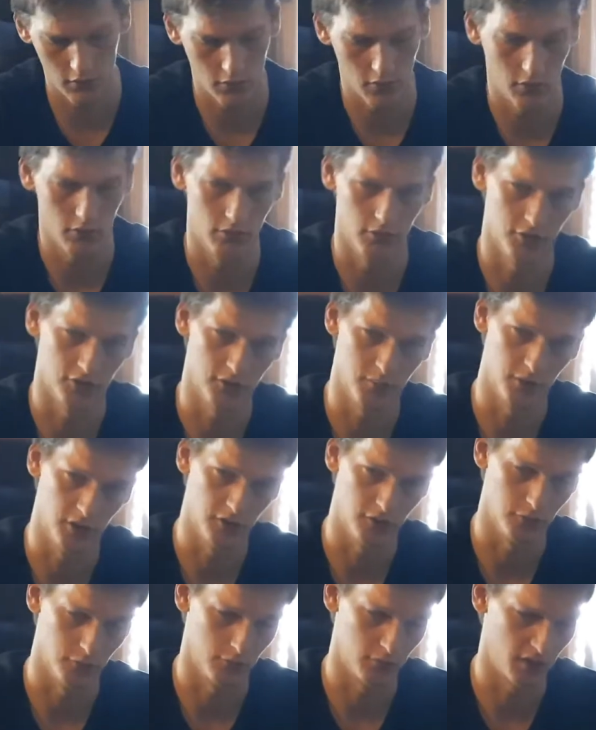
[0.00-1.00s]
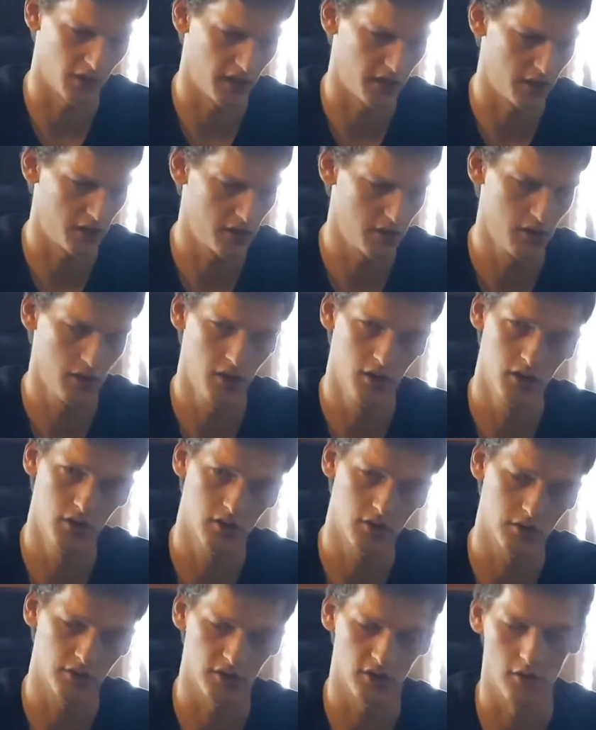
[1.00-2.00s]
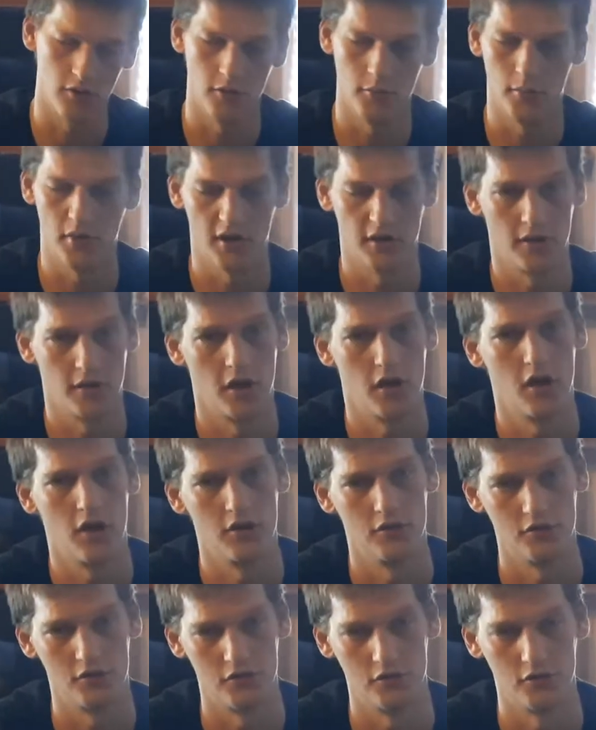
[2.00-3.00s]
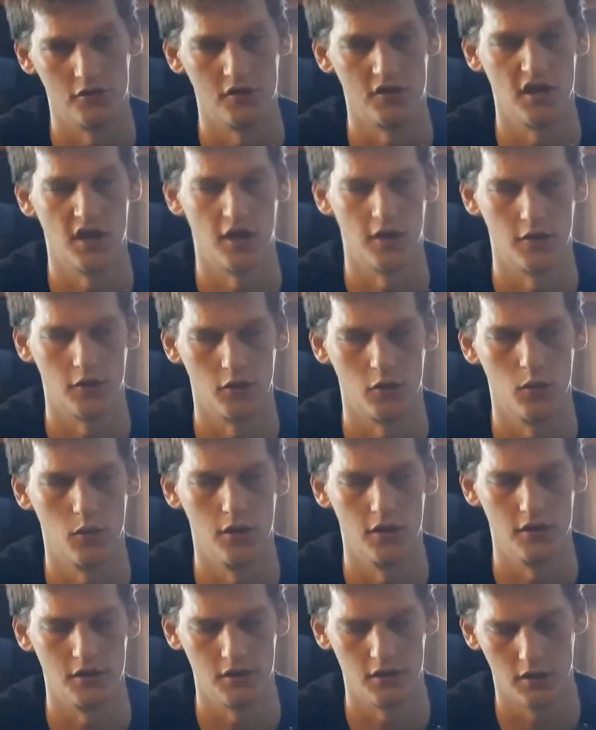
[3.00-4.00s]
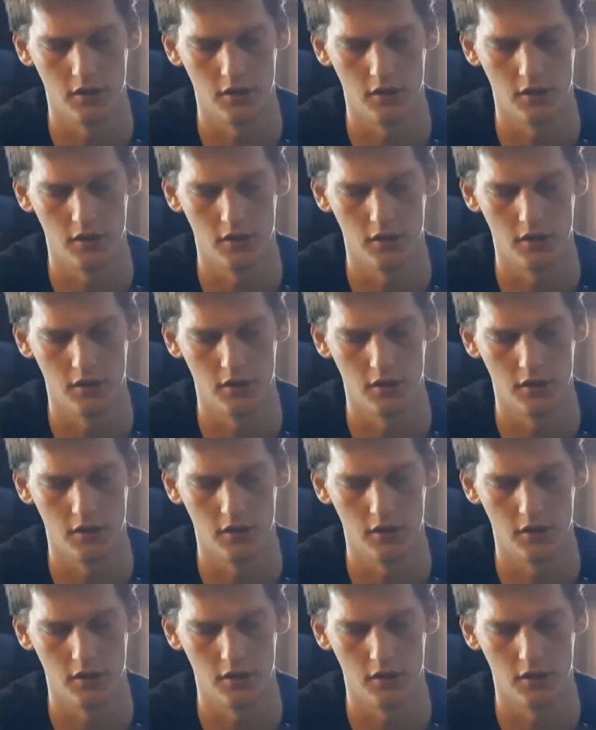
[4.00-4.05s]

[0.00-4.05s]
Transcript: or a special day, because I only paid 110 quid.